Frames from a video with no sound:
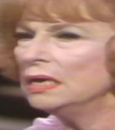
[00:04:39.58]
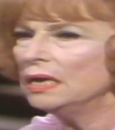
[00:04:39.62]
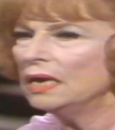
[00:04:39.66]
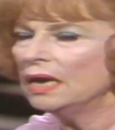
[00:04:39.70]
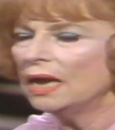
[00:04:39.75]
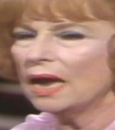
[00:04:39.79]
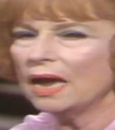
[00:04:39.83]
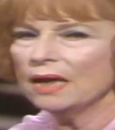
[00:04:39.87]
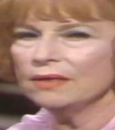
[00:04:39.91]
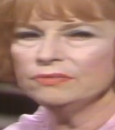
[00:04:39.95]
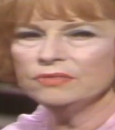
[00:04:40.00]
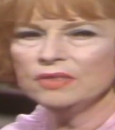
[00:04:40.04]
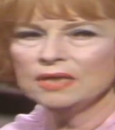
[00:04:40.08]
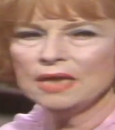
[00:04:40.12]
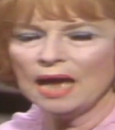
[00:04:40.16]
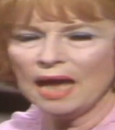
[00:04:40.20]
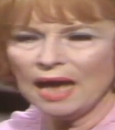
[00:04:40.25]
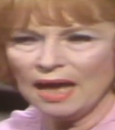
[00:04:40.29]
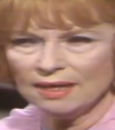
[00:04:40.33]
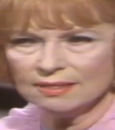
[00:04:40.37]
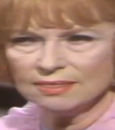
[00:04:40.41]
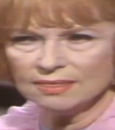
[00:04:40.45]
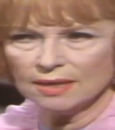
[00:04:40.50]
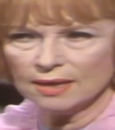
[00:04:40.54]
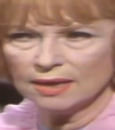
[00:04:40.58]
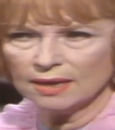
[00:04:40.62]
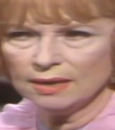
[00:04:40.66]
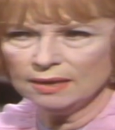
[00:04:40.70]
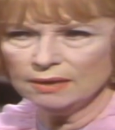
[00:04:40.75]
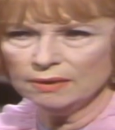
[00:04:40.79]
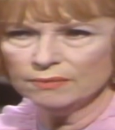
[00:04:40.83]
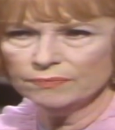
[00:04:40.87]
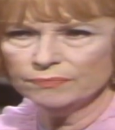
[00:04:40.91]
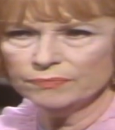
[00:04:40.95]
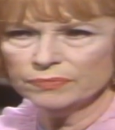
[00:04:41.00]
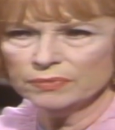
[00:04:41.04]
and the
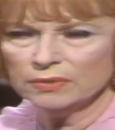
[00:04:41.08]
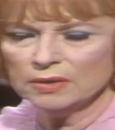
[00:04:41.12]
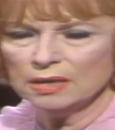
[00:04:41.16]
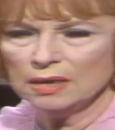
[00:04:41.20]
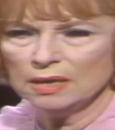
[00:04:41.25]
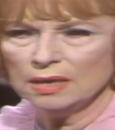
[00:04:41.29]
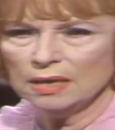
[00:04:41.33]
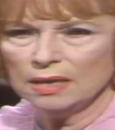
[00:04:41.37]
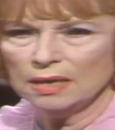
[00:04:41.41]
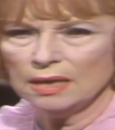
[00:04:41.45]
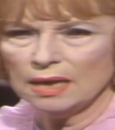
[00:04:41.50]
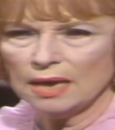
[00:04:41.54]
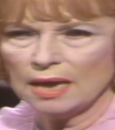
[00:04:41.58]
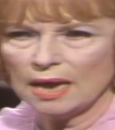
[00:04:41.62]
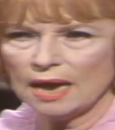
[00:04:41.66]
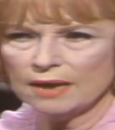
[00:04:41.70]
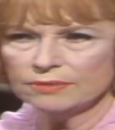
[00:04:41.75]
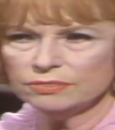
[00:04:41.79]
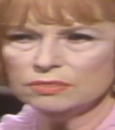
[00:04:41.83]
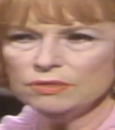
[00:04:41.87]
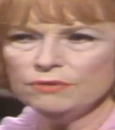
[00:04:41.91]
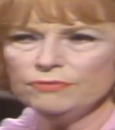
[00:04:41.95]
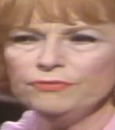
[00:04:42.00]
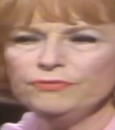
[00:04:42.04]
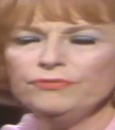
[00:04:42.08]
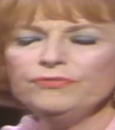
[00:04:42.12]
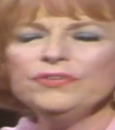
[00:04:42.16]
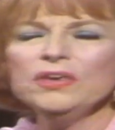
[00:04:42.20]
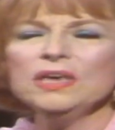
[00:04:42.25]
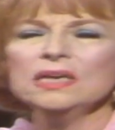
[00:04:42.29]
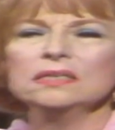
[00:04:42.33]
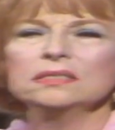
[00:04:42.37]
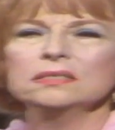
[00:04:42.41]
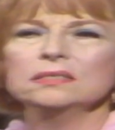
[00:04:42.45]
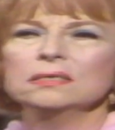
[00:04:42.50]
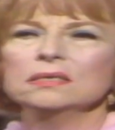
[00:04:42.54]
other at the
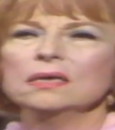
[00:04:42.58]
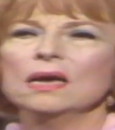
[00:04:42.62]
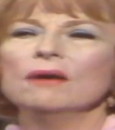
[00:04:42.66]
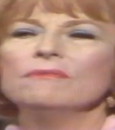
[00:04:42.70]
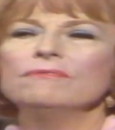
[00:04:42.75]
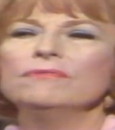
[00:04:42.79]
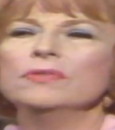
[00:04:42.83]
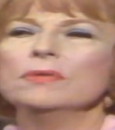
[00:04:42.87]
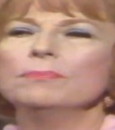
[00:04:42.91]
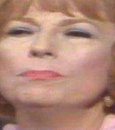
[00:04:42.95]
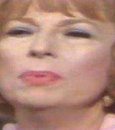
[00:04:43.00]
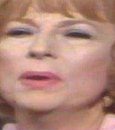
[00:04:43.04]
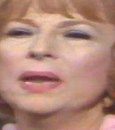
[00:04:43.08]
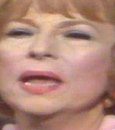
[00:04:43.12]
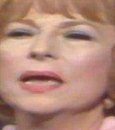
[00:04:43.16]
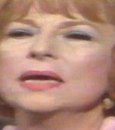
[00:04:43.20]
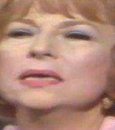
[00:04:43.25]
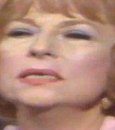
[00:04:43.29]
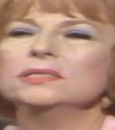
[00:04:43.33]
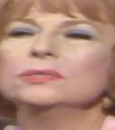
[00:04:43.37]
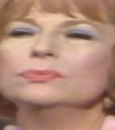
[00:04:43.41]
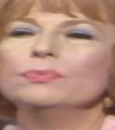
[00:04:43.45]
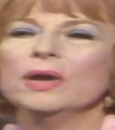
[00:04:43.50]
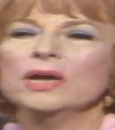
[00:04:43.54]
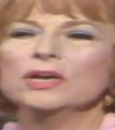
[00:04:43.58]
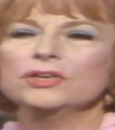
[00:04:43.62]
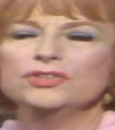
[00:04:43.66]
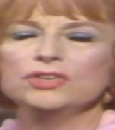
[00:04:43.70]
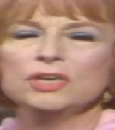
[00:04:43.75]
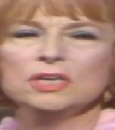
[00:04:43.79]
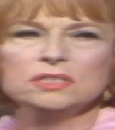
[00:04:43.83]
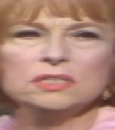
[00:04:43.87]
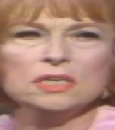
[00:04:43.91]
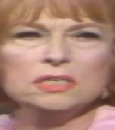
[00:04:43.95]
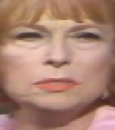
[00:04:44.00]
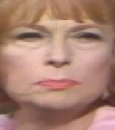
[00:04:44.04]
feet of the place where
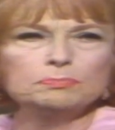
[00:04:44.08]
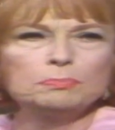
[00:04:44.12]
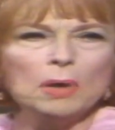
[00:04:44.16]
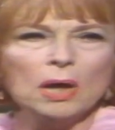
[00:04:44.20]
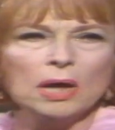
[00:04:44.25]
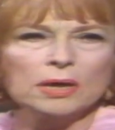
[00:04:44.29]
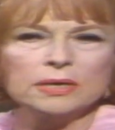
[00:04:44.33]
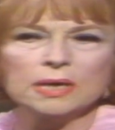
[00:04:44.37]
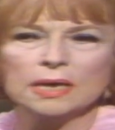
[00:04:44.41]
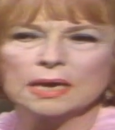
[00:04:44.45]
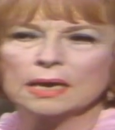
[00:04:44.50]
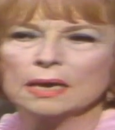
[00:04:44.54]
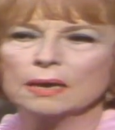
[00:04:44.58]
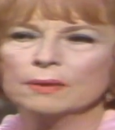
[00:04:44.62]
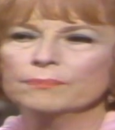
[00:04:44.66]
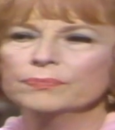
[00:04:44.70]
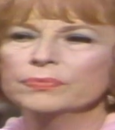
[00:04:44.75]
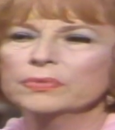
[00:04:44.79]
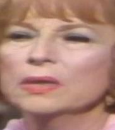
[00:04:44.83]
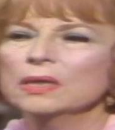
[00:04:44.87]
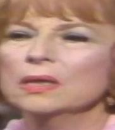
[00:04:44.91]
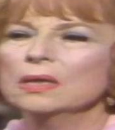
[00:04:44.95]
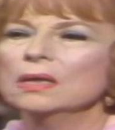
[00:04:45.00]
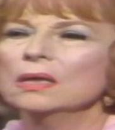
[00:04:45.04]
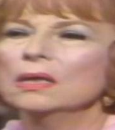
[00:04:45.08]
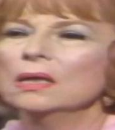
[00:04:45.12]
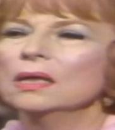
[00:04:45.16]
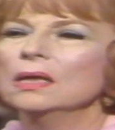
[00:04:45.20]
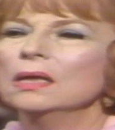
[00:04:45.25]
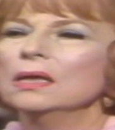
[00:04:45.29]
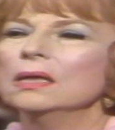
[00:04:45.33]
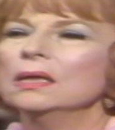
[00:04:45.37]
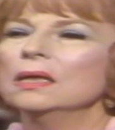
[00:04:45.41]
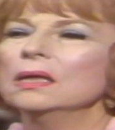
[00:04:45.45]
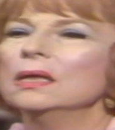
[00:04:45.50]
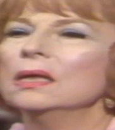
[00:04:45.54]
Jesus' body
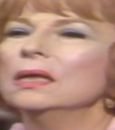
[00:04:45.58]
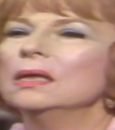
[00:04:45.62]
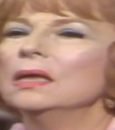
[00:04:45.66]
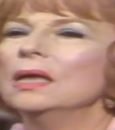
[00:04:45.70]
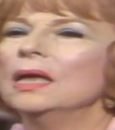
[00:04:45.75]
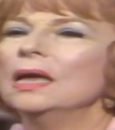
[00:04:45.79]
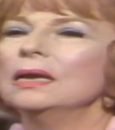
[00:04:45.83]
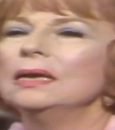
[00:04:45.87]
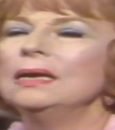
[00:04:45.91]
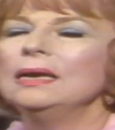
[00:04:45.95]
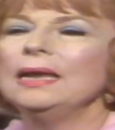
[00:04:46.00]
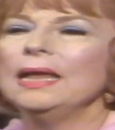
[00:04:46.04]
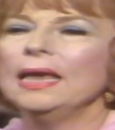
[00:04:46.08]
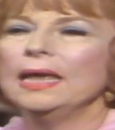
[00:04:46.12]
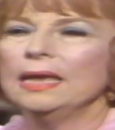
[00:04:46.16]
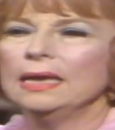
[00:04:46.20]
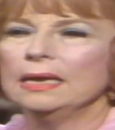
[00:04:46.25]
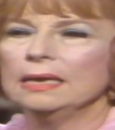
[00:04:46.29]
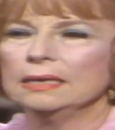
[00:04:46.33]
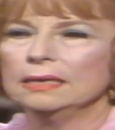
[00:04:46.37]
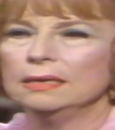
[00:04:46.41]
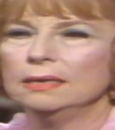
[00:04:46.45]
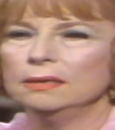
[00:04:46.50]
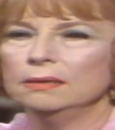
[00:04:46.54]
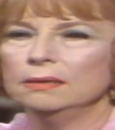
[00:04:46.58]
had laid.